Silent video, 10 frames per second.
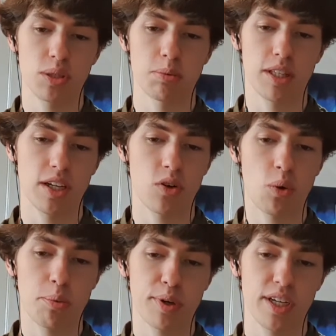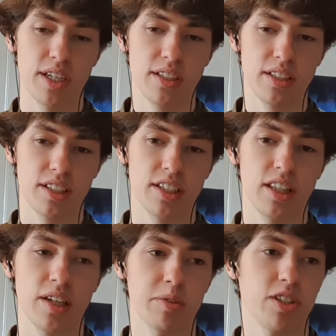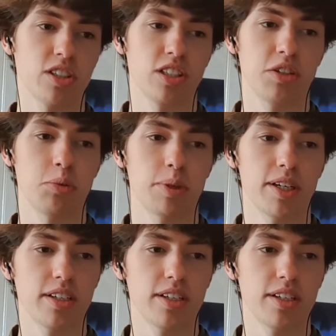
but they're all pretty like they limit us a little bit.